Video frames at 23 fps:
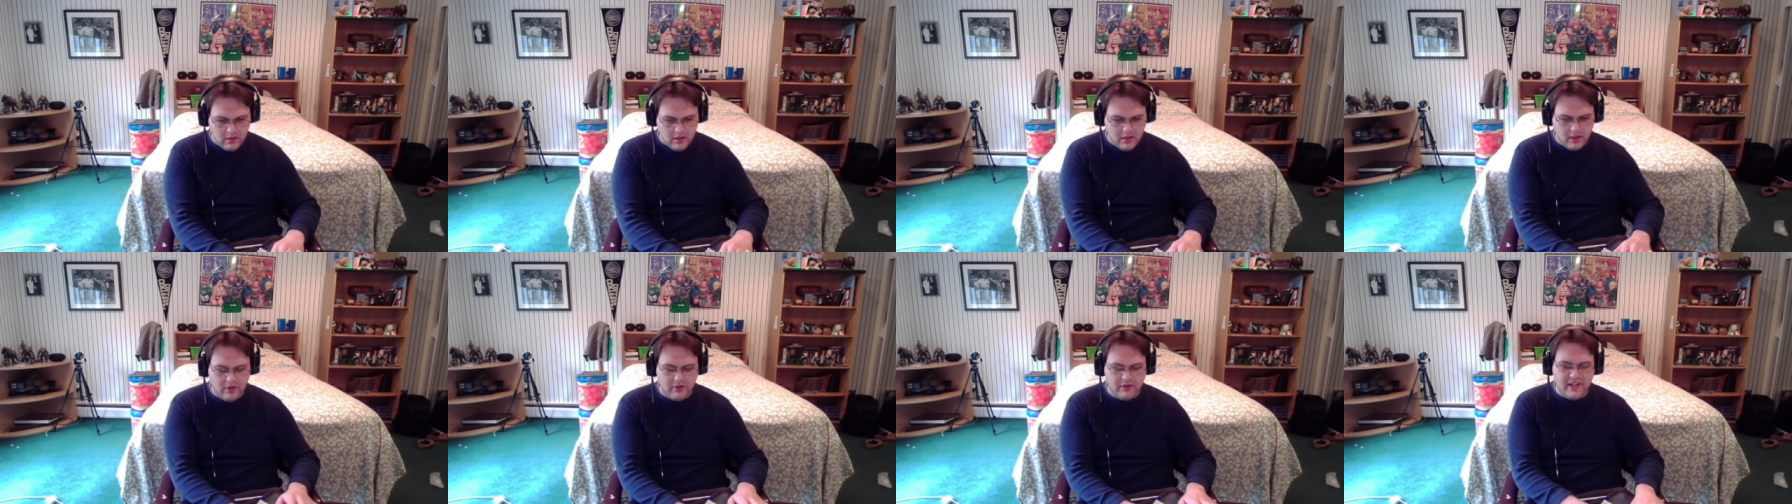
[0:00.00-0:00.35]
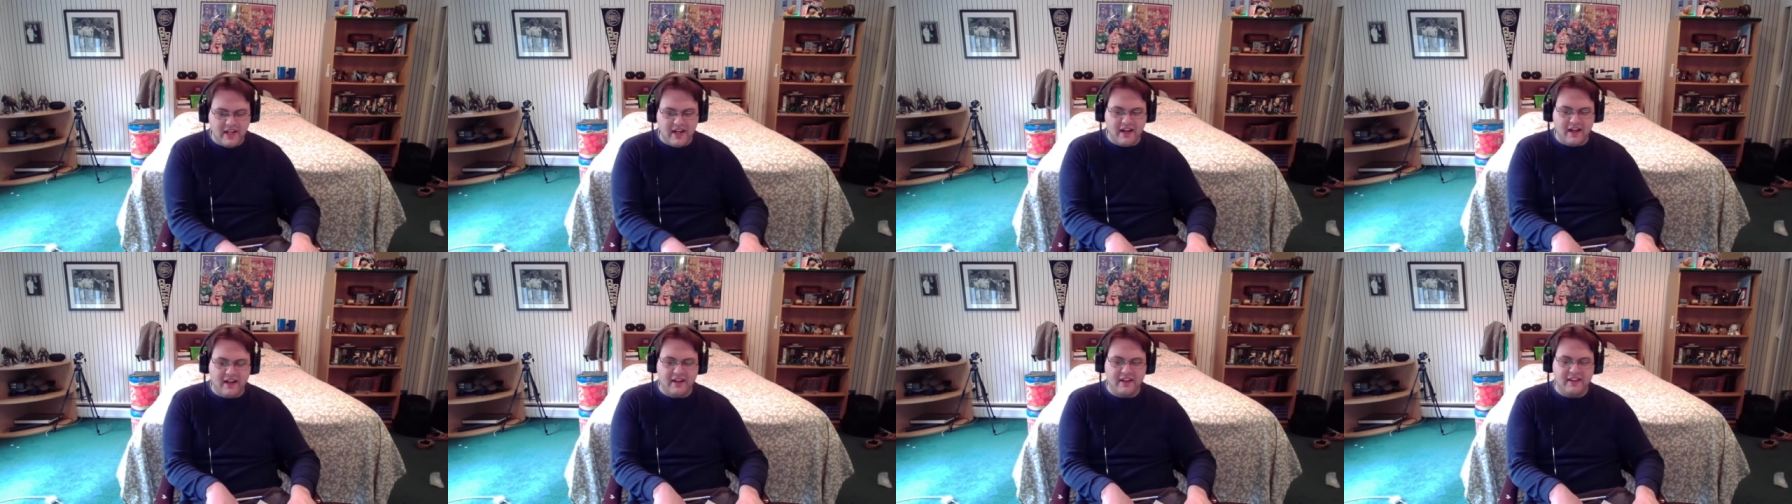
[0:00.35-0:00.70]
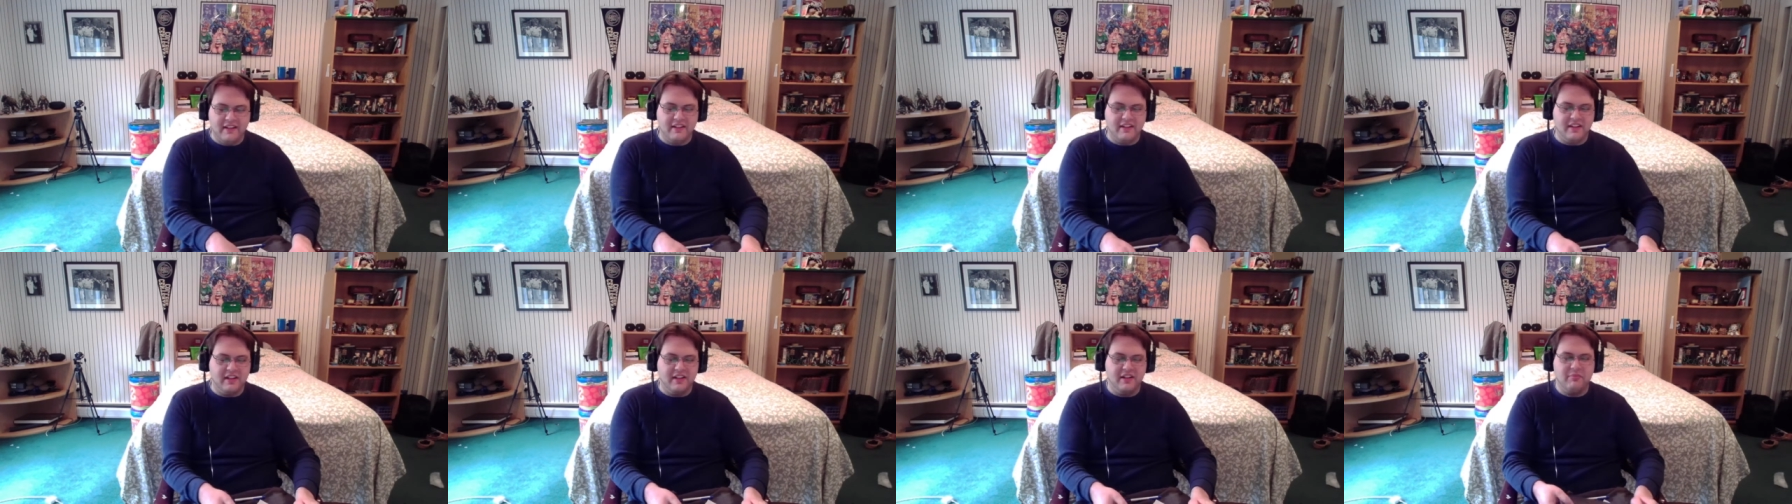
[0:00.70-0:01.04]
Oh yeah,
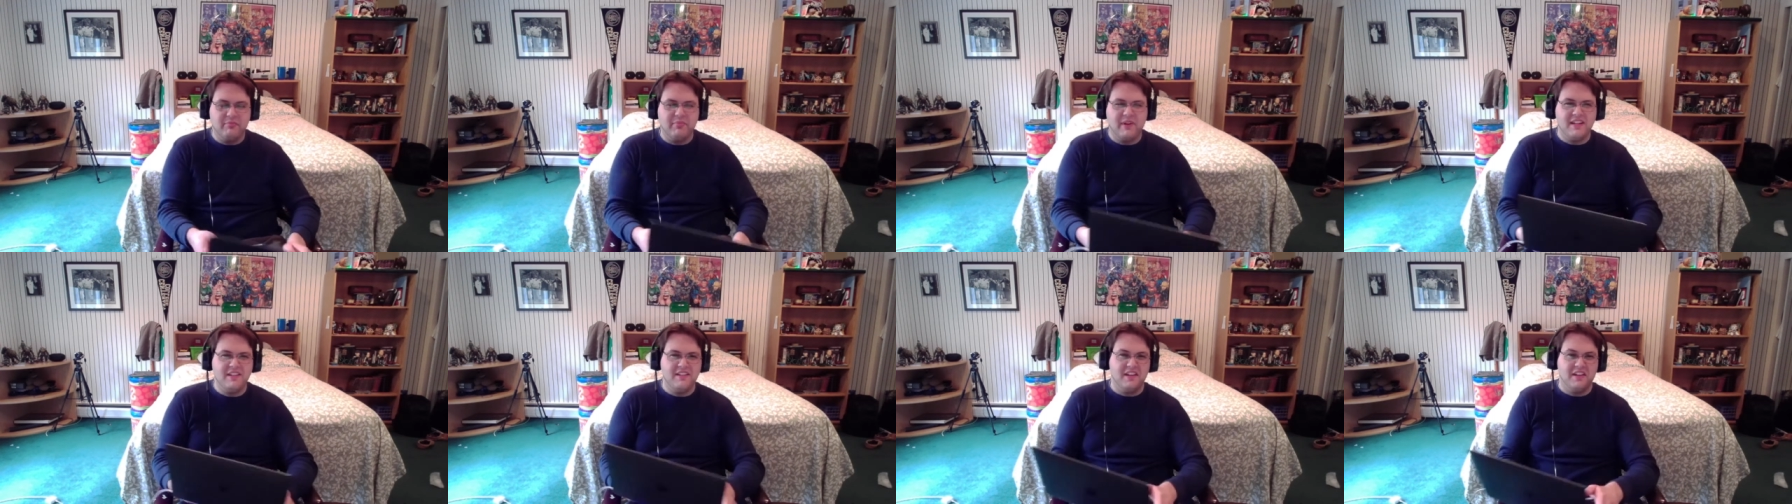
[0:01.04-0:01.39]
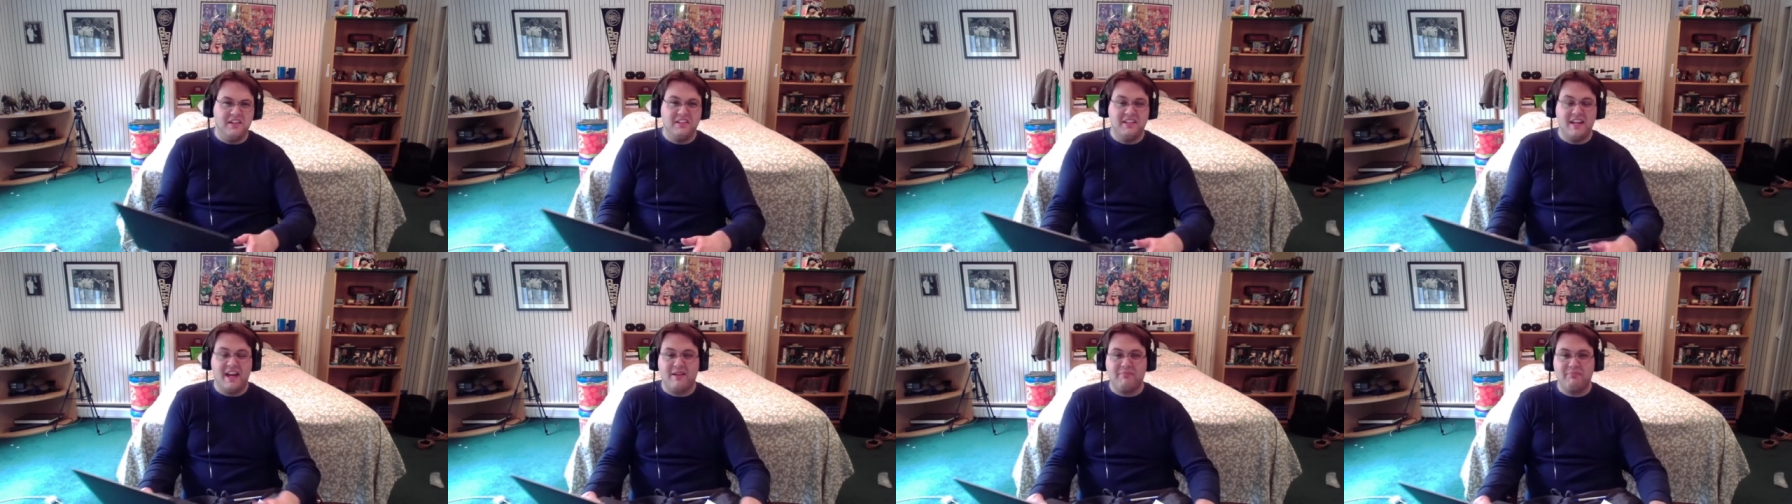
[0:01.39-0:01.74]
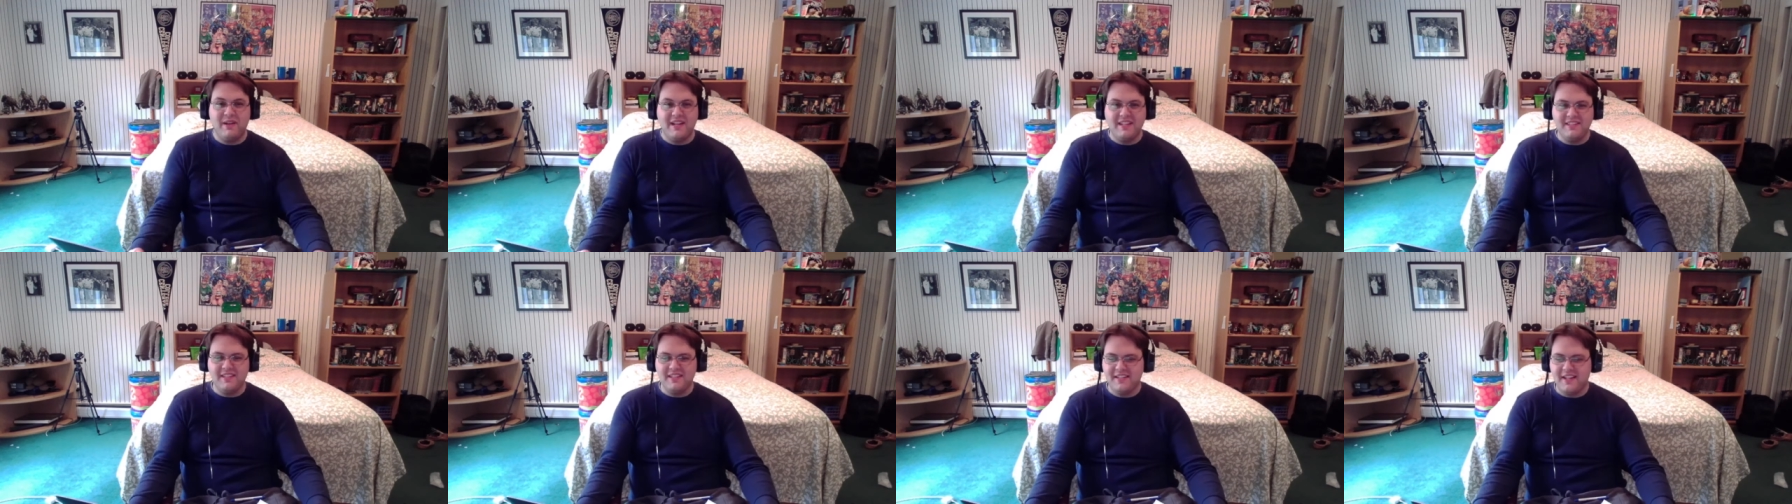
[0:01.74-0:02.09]

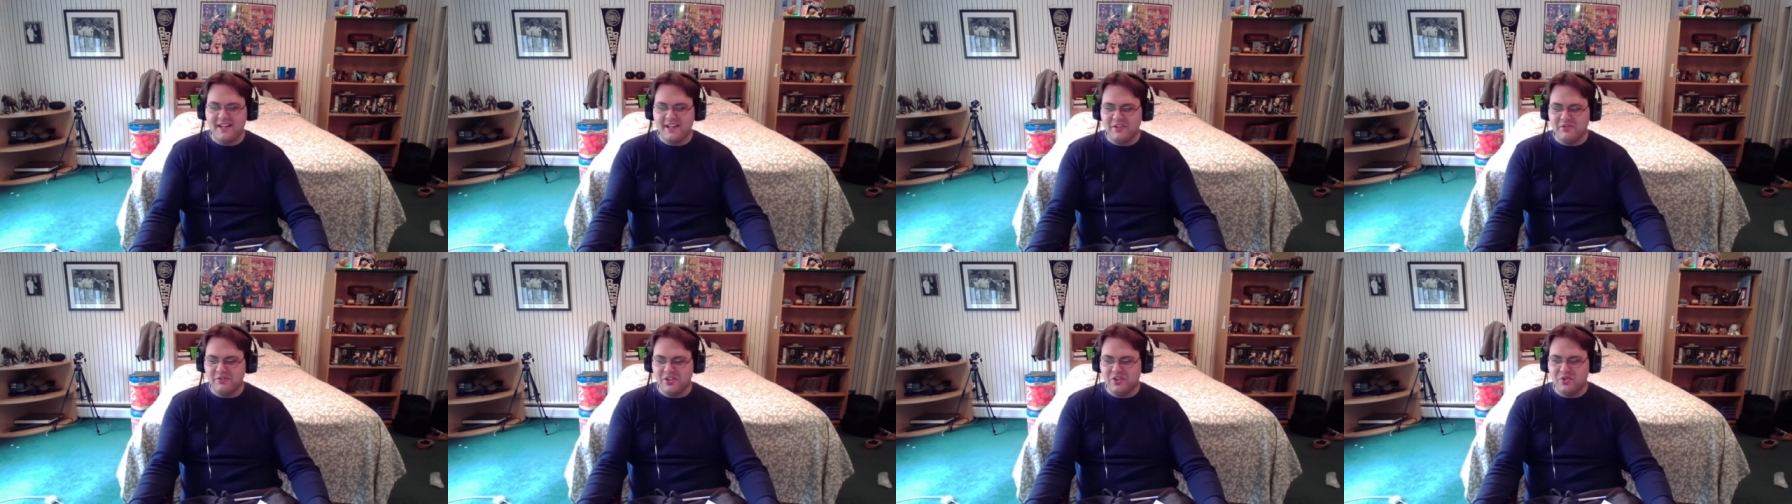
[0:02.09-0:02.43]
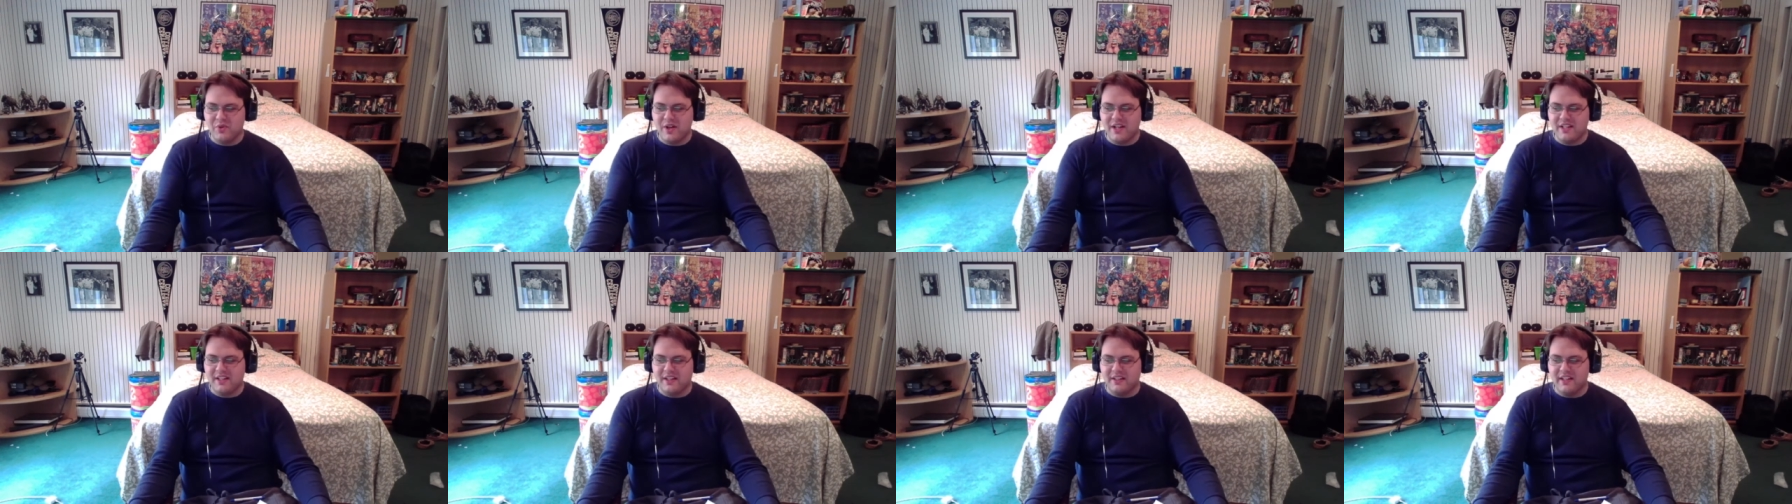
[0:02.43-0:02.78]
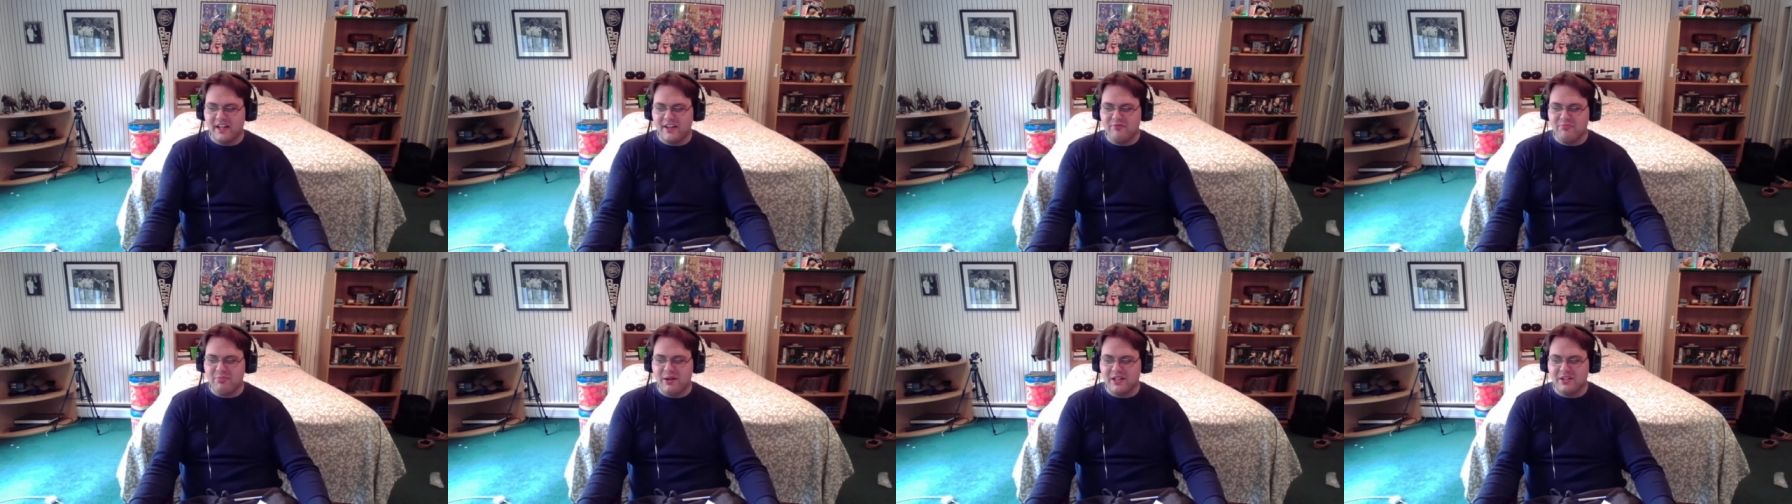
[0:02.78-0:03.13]
basically they go and create the
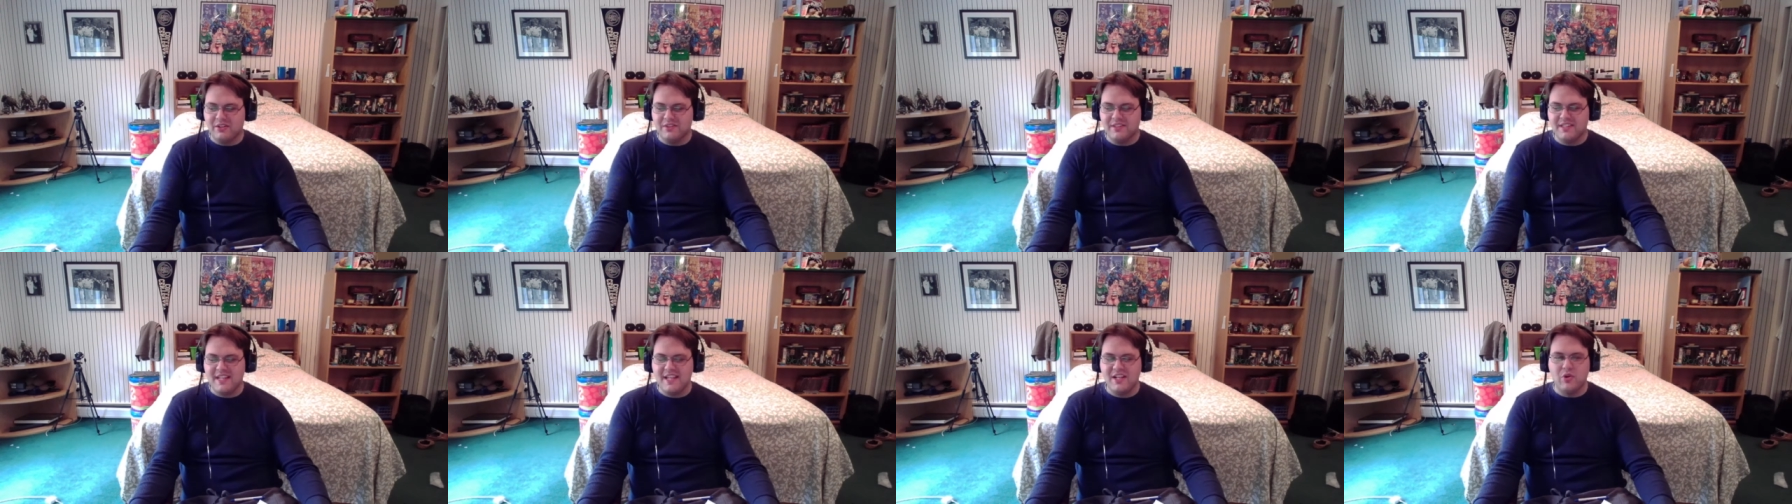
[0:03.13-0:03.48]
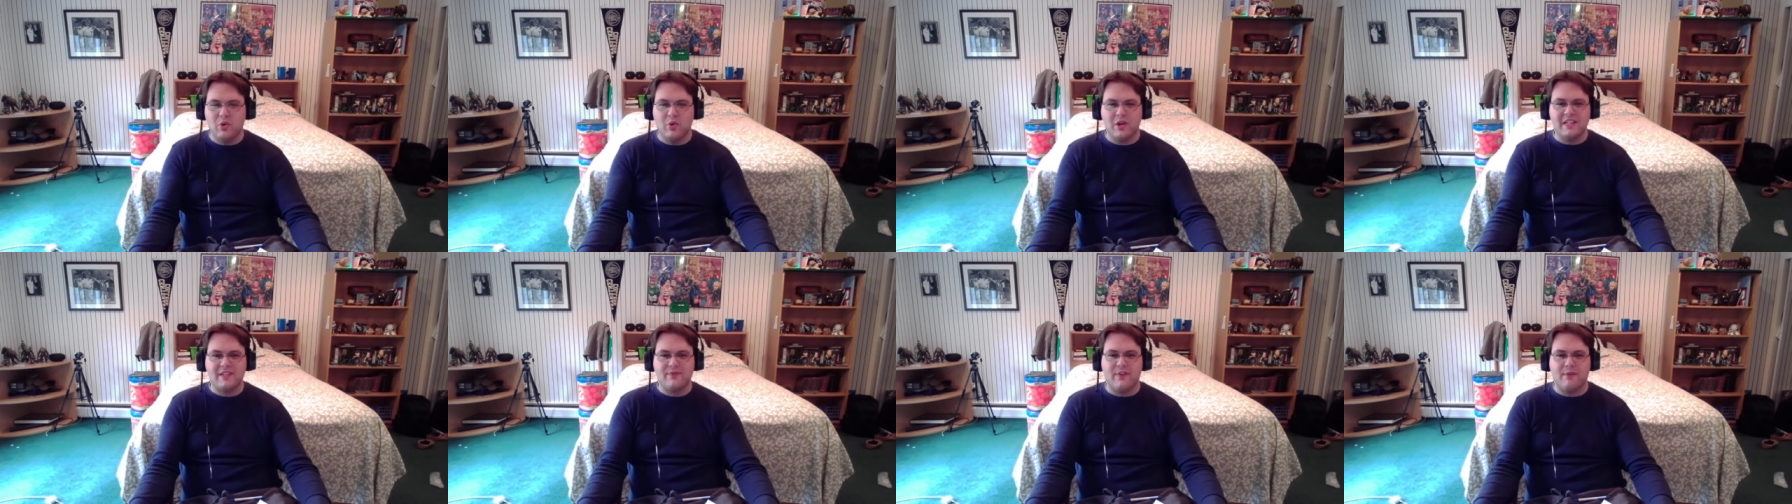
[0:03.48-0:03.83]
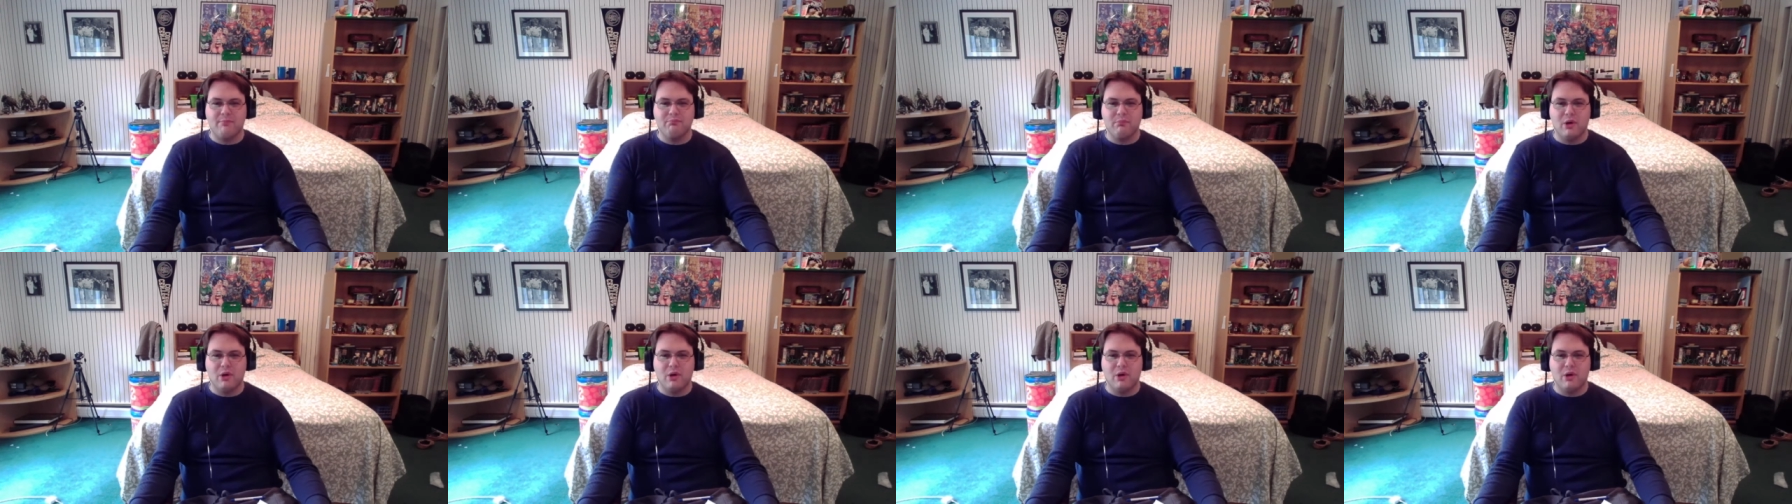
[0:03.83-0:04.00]
Life-Model Decoys for